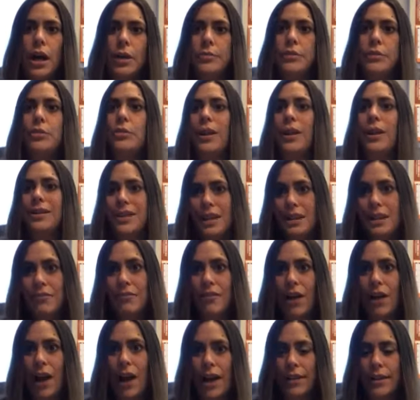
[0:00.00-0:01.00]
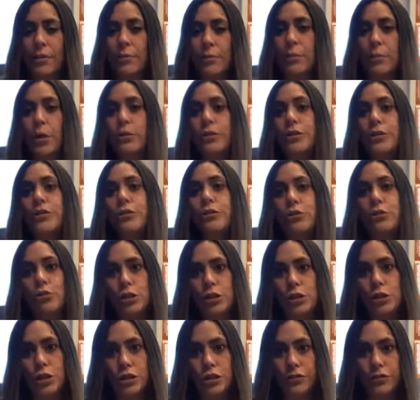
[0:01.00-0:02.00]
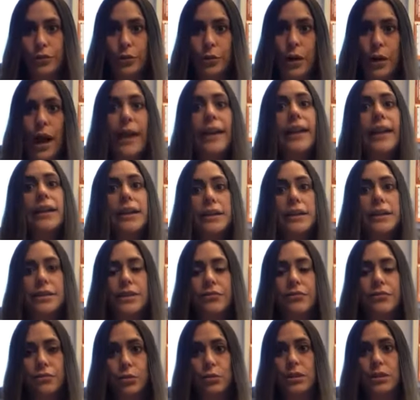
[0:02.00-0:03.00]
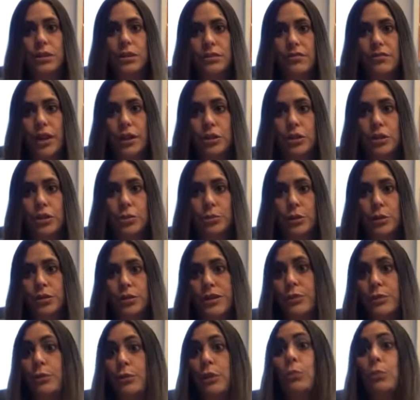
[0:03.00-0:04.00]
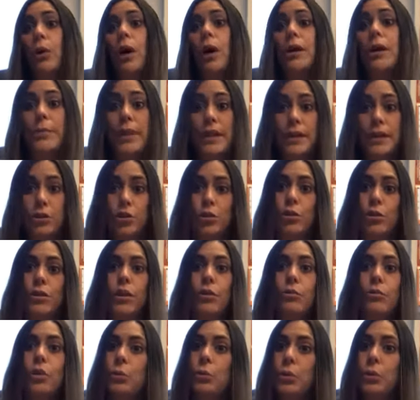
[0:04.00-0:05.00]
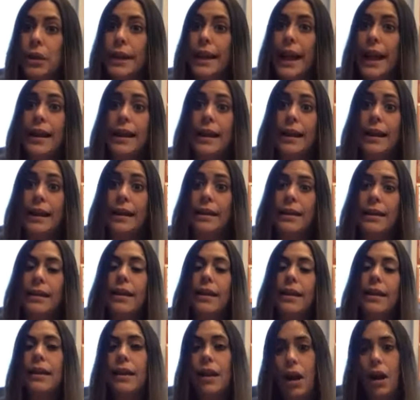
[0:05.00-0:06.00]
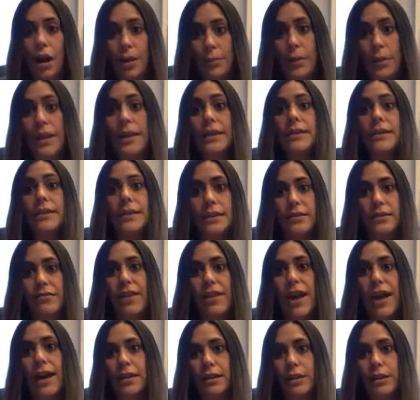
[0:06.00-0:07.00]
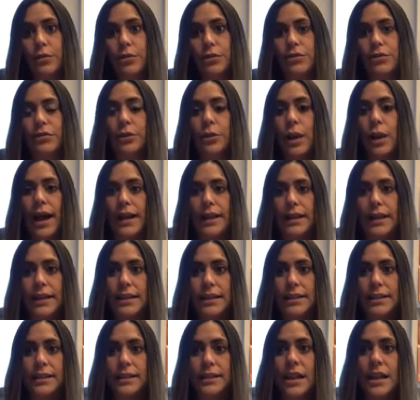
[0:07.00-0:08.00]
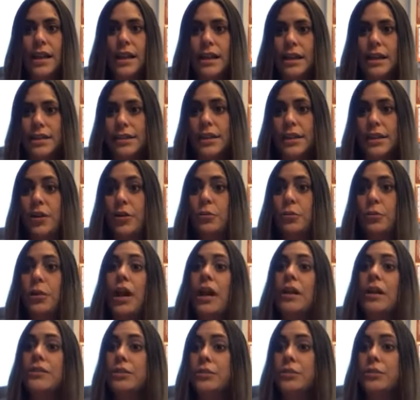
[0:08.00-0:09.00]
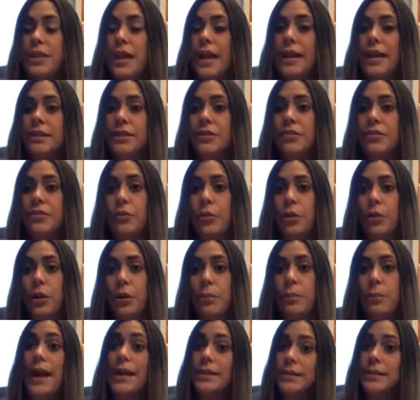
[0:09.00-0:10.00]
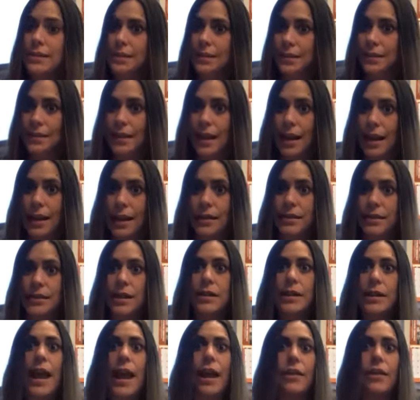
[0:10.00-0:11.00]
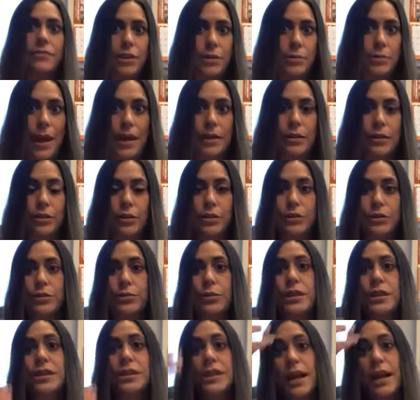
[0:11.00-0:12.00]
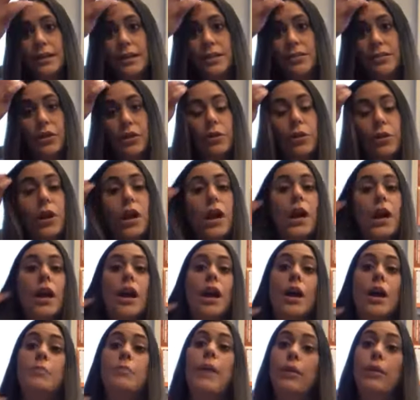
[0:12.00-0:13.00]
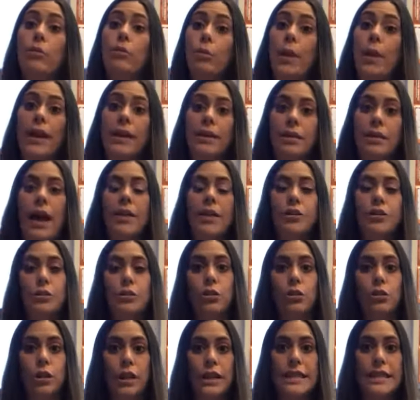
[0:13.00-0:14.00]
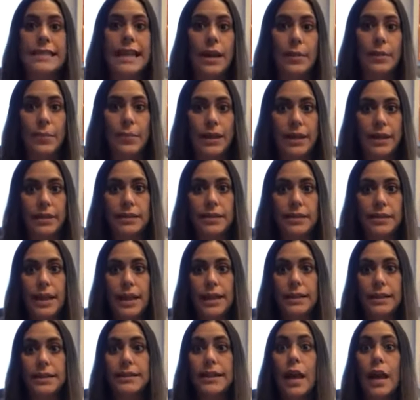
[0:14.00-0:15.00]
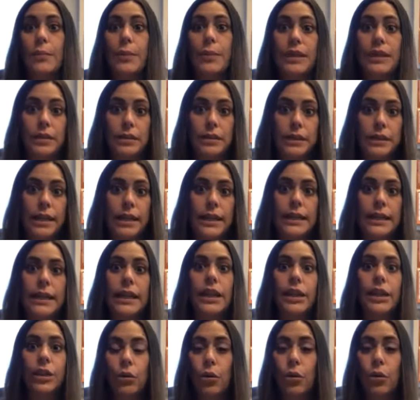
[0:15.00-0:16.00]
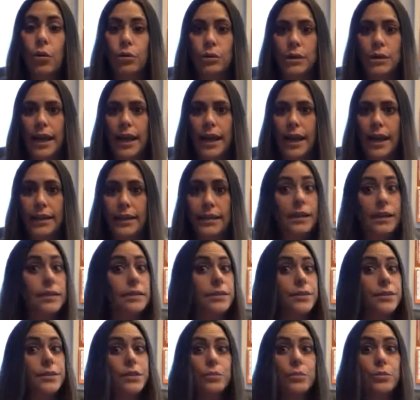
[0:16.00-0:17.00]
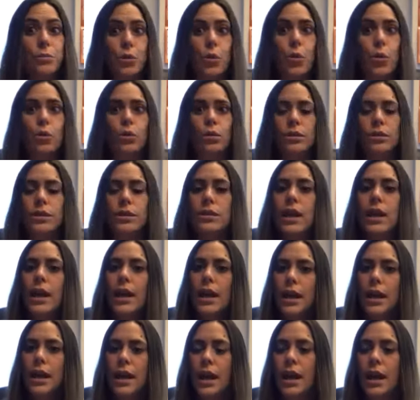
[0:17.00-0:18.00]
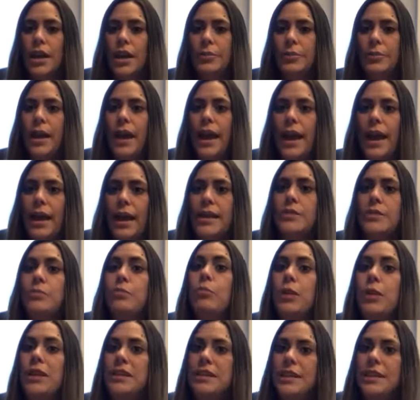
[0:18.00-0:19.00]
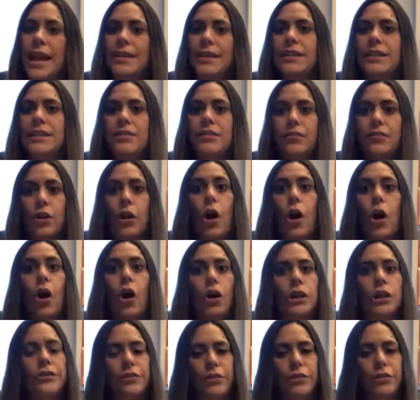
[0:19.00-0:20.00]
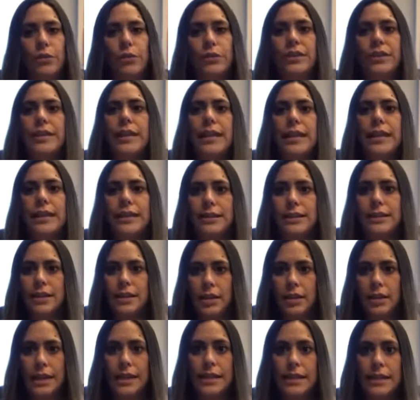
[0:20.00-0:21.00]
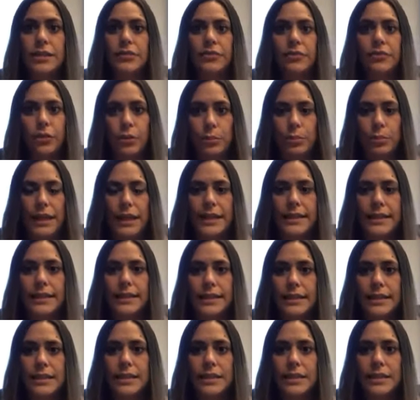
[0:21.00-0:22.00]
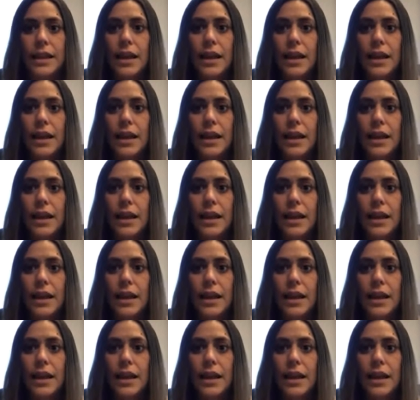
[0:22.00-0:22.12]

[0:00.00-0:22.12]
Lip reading: identify the most nutritious varieties of fruits and vegetables, and we want to make sure that what we're getting is in fact those varieties. So we also test for pesticides and heavy metals. We test for microbiological contaminants like salmonella and E. coli, yeasts and molds. And we test for all of those things in different places